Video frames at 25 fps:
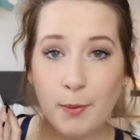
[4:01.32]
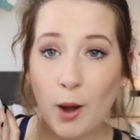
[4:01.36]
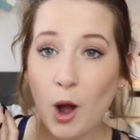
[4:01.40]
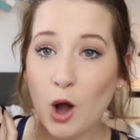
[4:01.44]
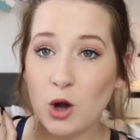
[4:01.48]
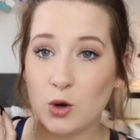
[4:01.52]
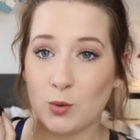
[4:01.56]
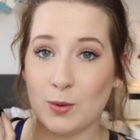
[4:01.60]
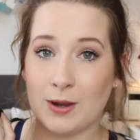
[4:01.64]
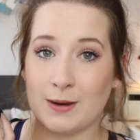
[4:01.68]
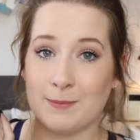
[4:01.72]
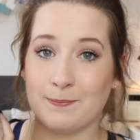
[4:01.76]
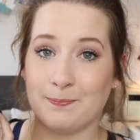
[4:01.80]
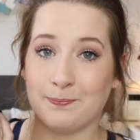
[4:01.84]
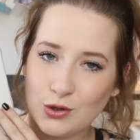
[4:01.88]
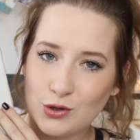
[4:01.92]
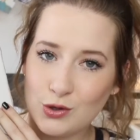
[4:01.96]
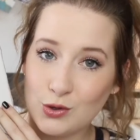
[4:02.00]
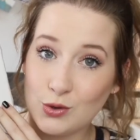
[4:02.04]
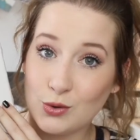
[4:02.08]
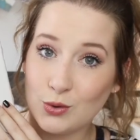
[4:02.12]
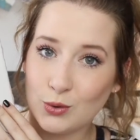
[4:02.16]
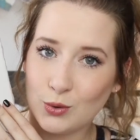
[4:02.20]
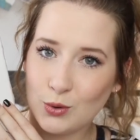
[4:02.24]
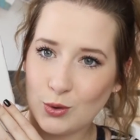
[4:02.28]
bargain,
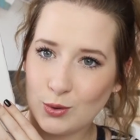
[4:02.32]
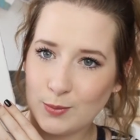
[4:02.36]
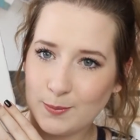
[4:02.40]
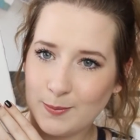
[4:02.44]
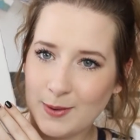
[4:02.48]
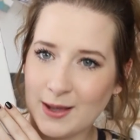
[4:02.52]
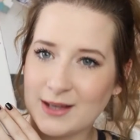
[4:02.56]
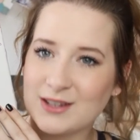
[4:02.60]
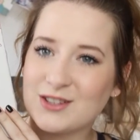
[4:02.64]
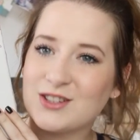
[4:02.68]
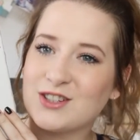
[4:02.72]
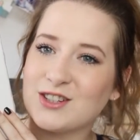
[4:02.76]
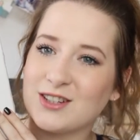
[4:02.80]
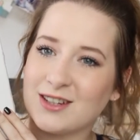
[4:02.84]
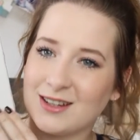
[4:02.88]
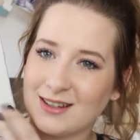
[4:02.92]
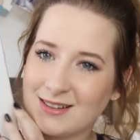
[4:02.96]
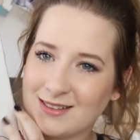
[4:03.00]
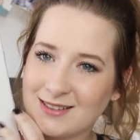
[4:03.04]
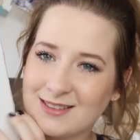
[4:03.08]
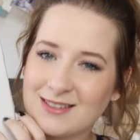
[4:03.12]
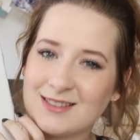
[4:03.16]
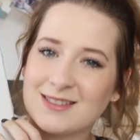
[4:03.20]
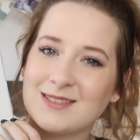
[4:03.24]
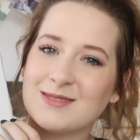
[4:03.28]
unicorn bed
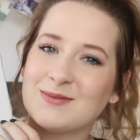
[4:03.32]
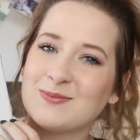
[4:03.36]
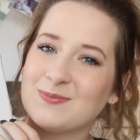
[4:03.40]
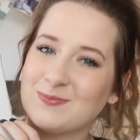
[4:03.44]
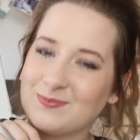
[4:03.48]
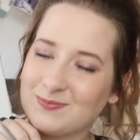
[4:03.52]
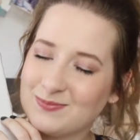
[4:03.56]
sheets.